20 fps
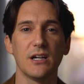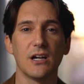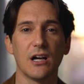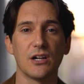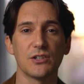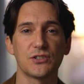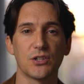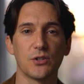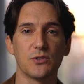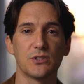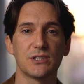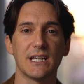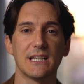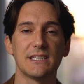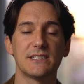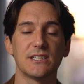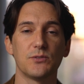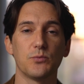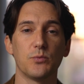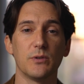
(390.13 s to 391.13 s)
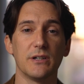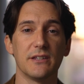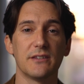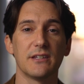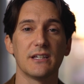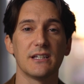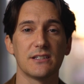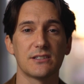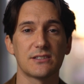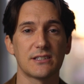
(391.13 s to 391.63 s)
associated with
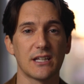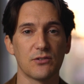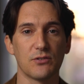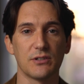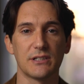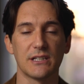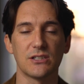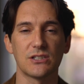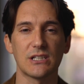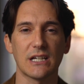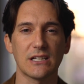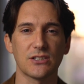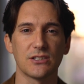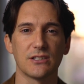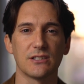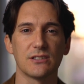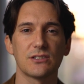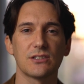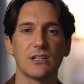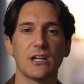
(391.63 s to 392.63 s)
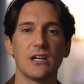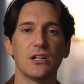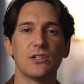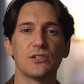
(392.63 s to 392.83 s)
steroid injections,